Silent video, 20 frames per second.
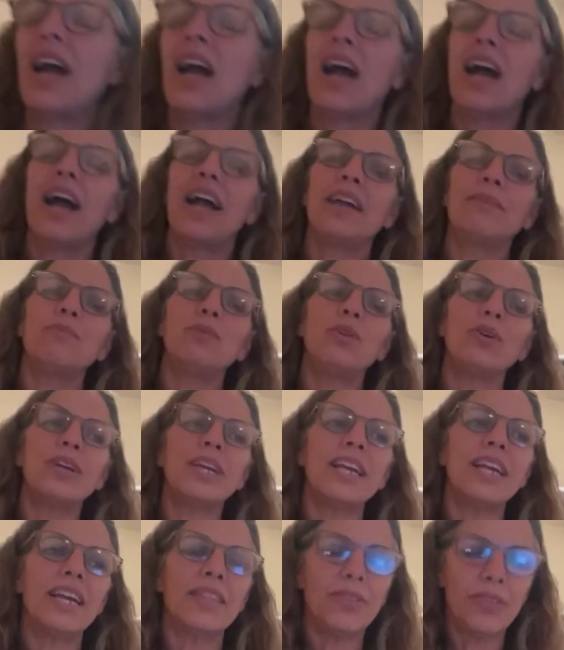I'm
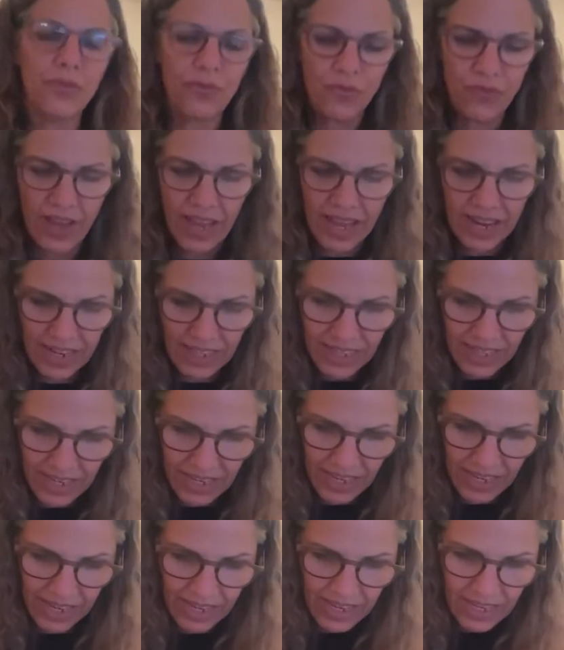looking at the fact that
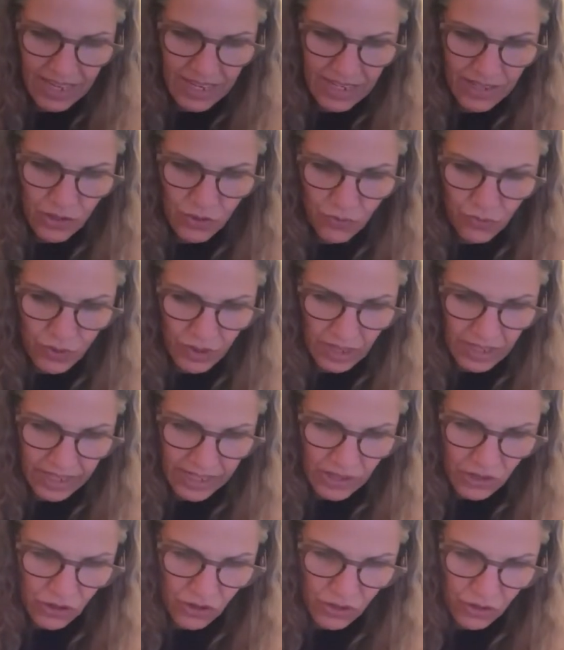his
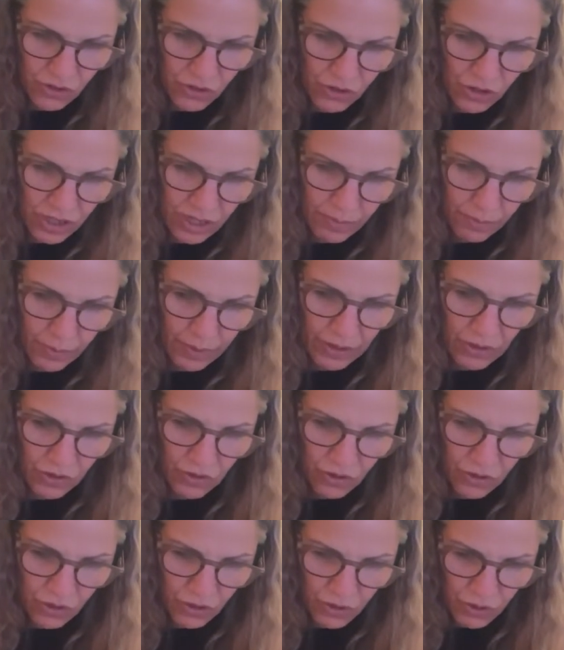relationship
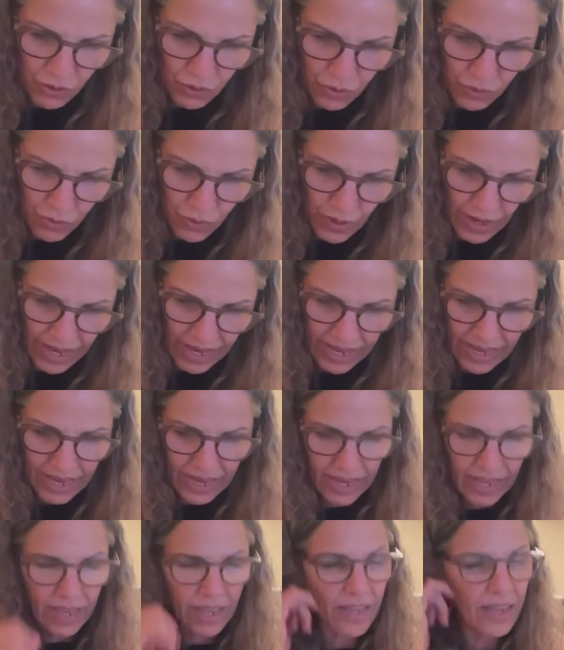to
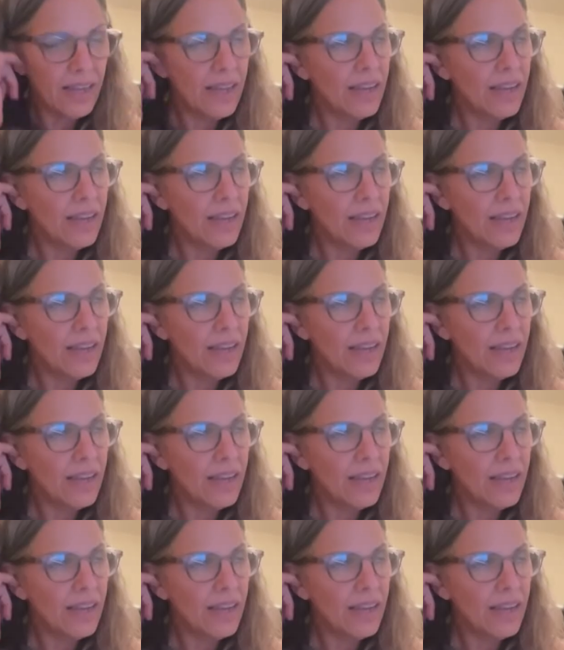a